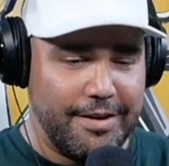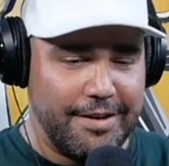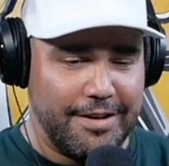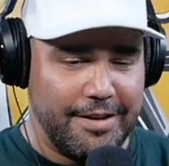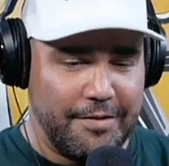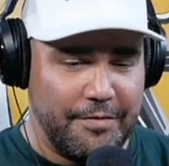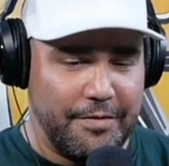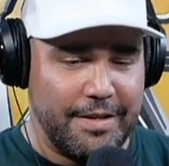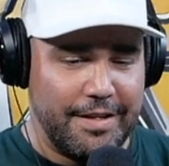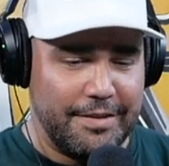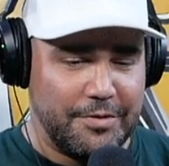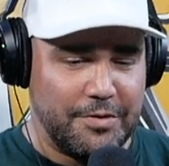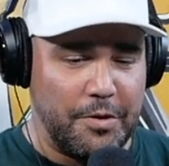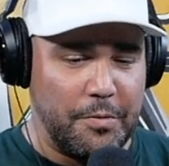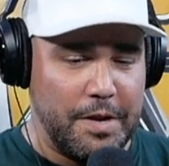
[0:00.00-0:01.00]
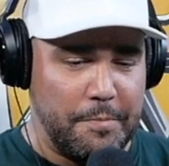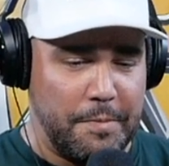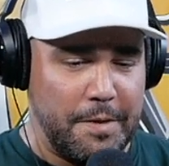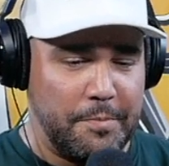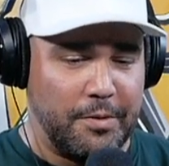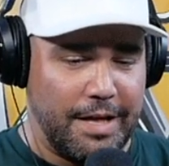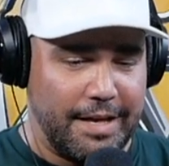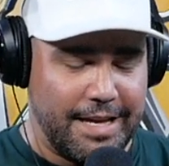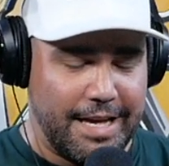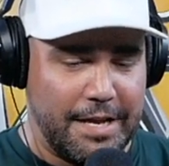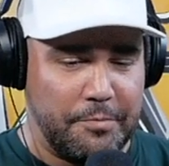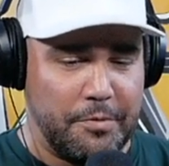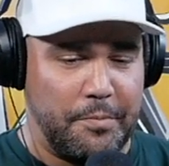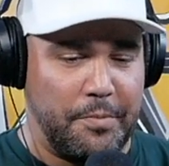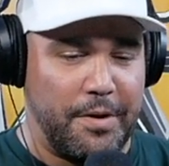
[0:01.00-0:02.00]
of so many people getting
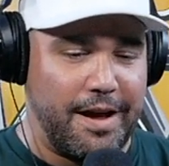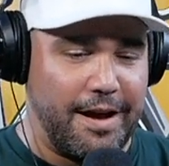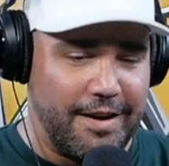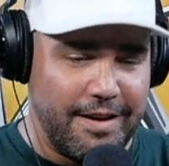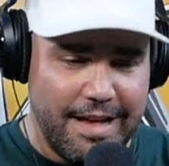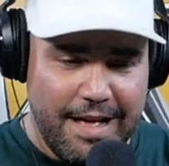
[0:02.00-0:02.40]
prepared.